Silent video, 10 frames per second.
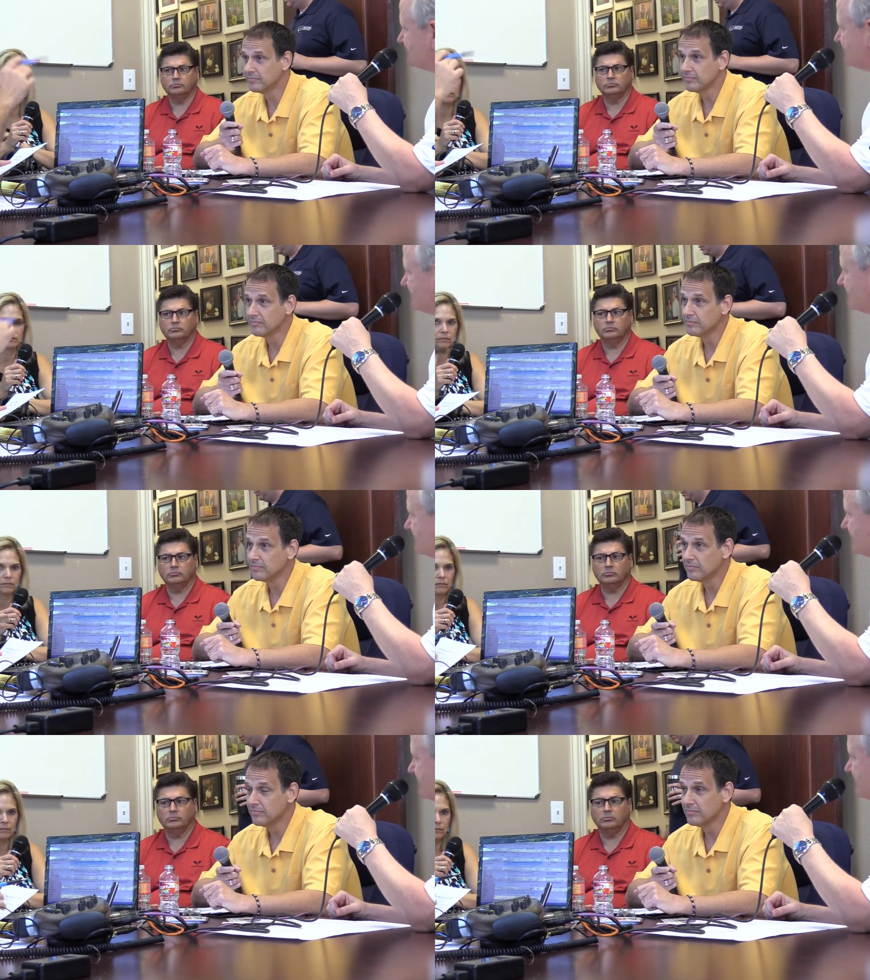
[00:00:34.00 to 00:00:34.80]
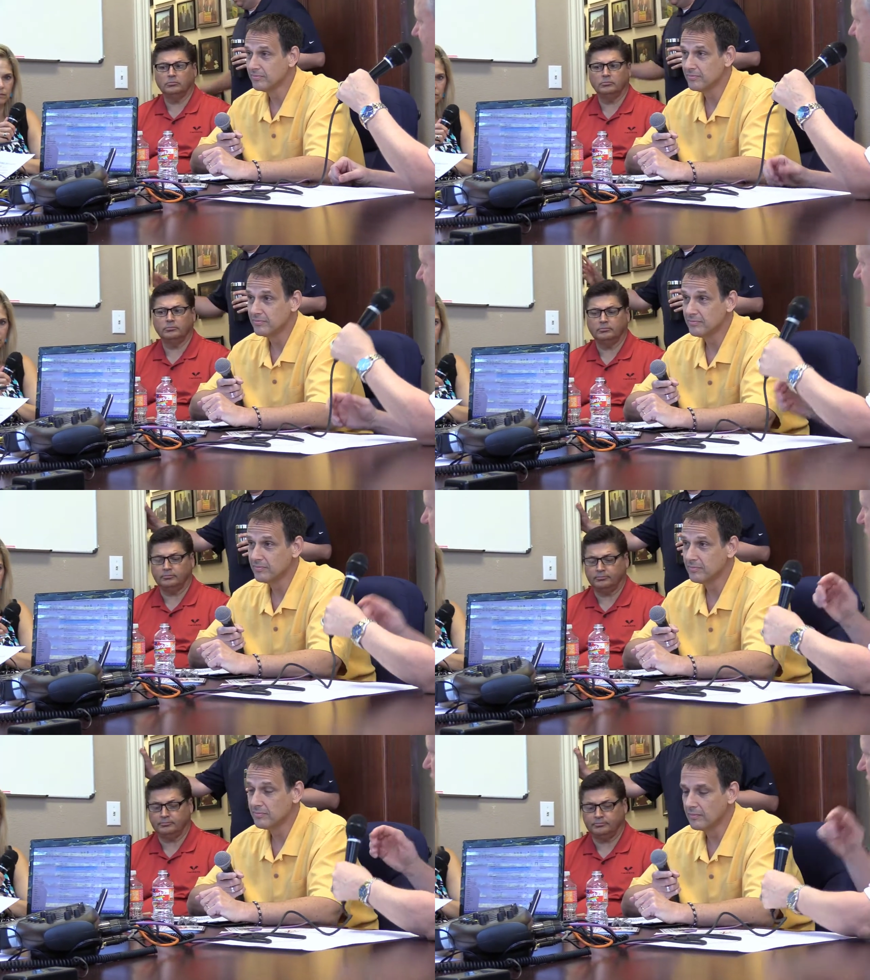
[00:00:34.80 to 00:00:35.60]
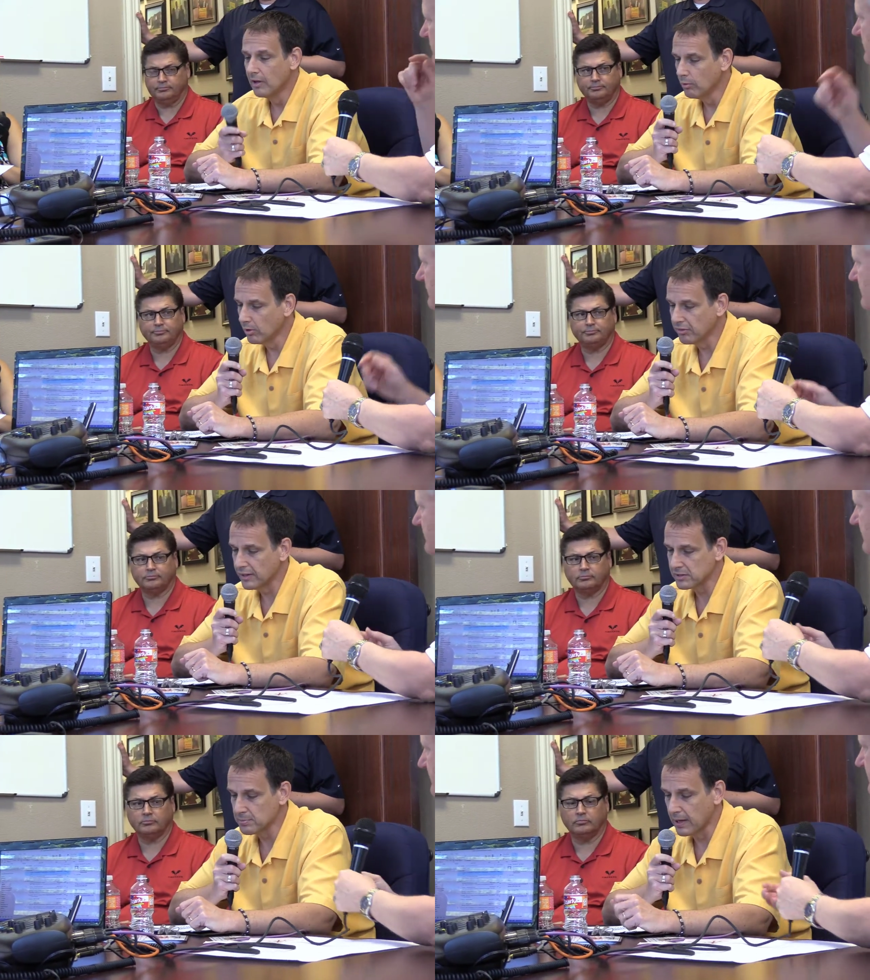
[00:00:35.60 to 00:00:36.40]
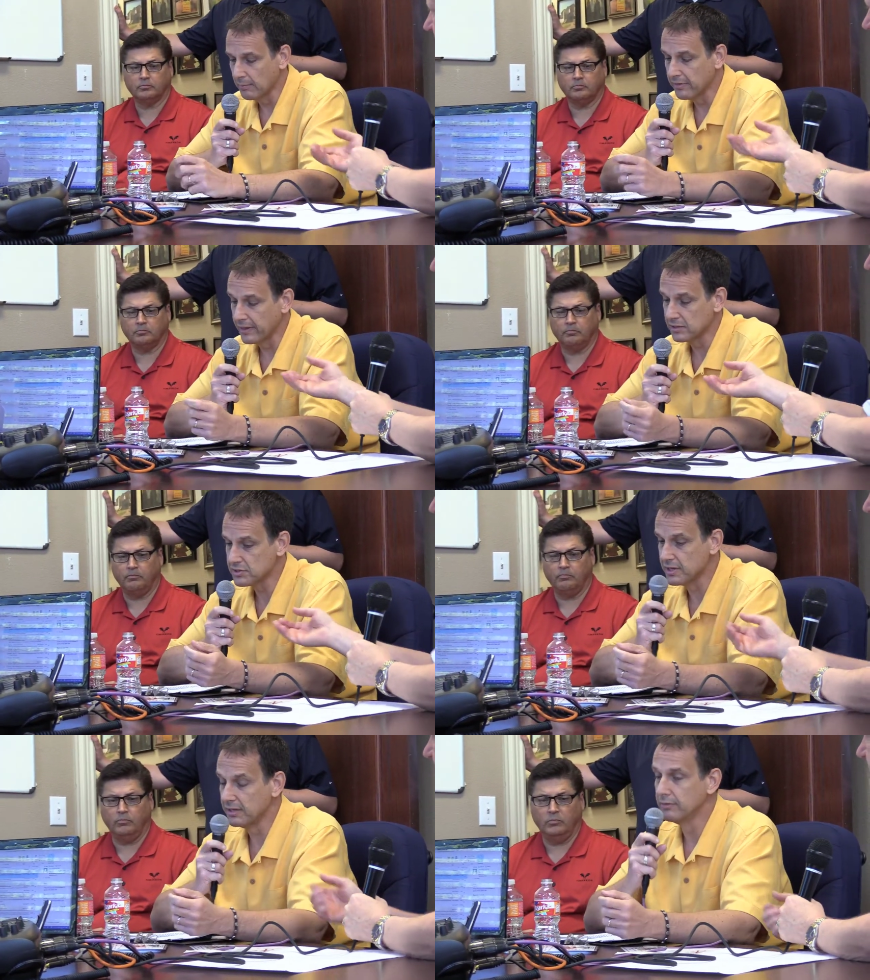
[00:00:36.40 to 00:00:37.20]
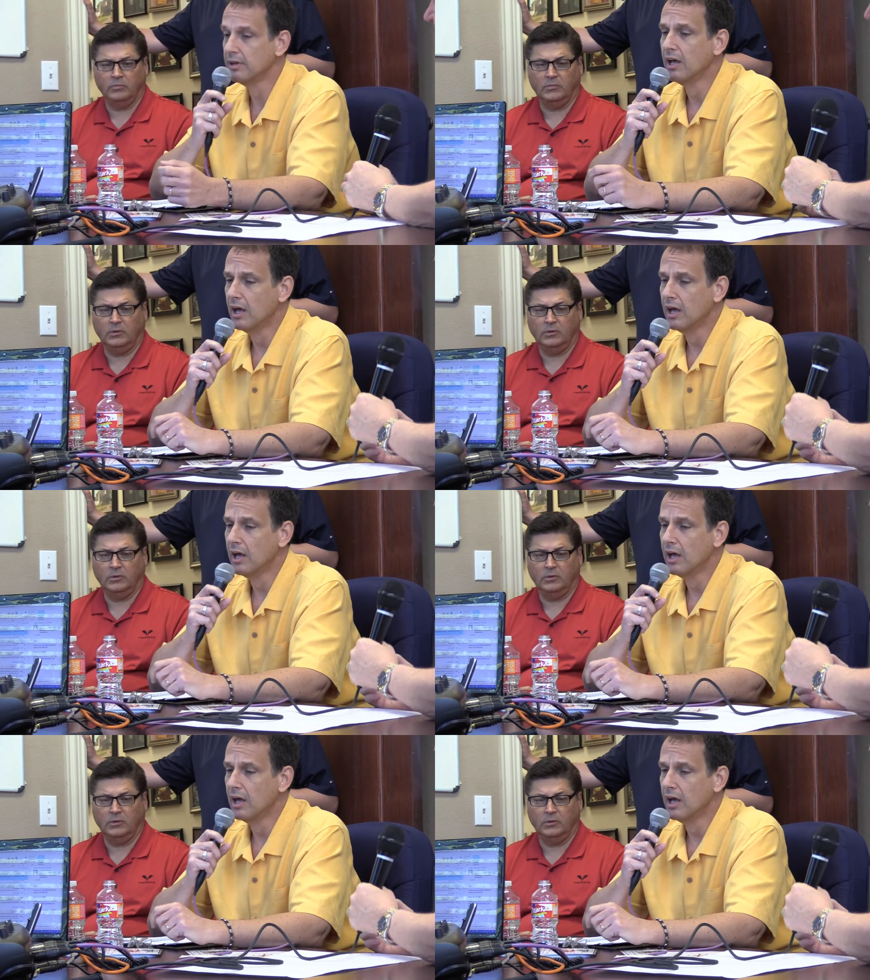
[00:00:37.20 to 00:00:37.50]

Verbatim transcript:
Speaker 1: you tell our listeners about your business? Well, thanks, Bob. Thanks, David.